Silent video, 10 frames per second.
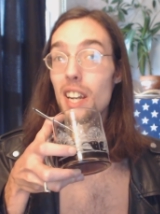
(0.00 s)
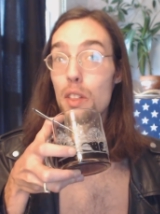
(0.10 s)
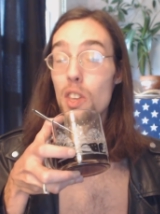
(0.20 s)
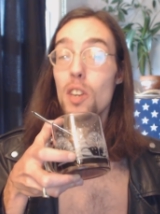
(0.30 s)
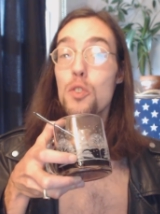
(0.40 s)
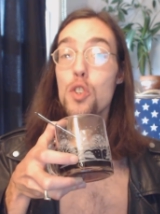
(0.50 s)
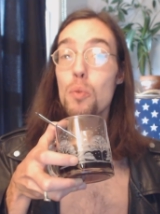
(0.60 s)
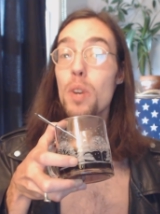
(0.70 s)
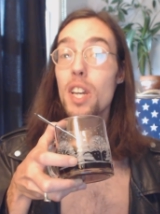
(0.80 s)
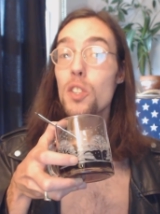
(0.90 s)
and I think you
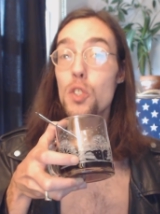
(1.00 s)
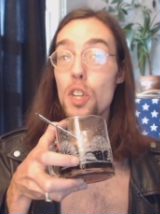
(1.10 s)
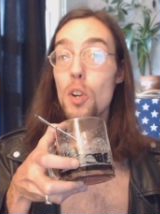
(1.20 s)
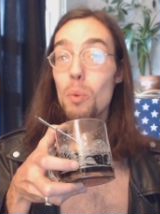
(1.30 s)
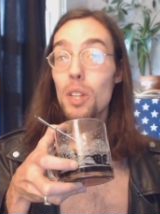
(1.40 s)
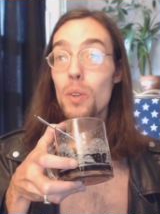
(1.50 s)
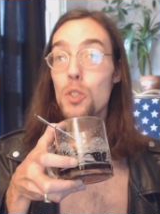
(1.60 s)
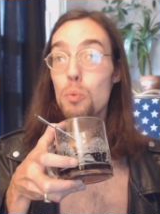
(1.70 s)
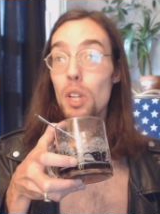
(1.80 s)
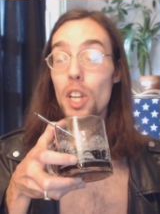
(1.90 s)
should reconsider whether
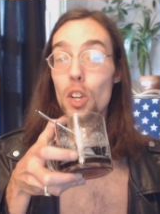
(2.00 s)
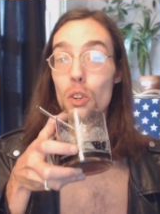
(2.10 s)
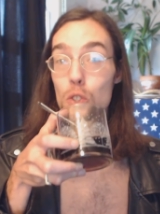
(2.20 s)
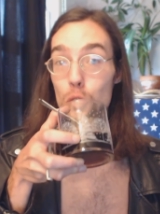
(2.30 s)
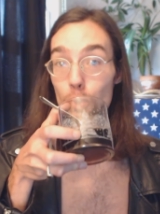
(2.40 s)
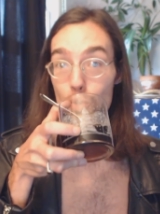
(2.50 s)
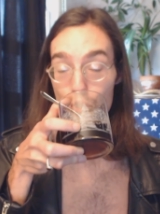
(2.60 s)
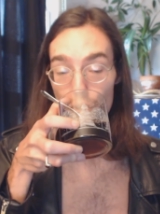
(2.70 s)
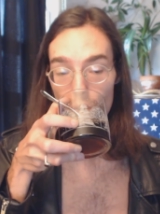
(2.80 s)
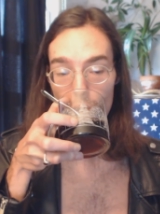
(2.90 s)
it's really a good
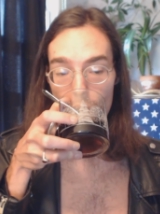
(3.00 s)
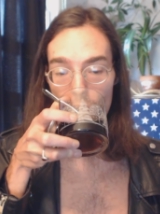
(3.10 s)
solution.